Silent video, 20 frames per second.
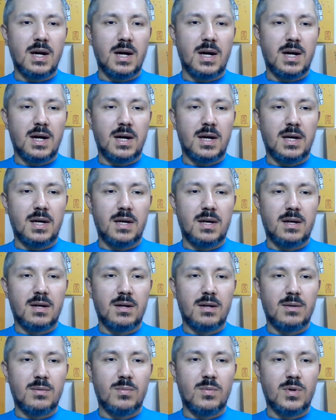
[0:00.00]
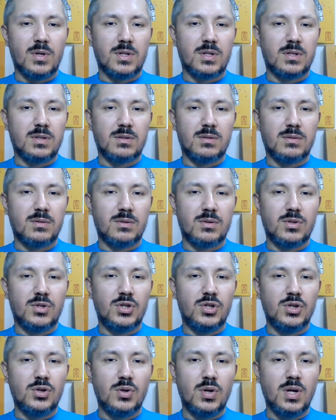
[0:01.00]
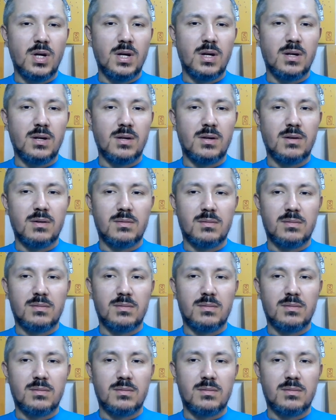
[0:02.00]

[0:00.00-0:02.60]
I was shooting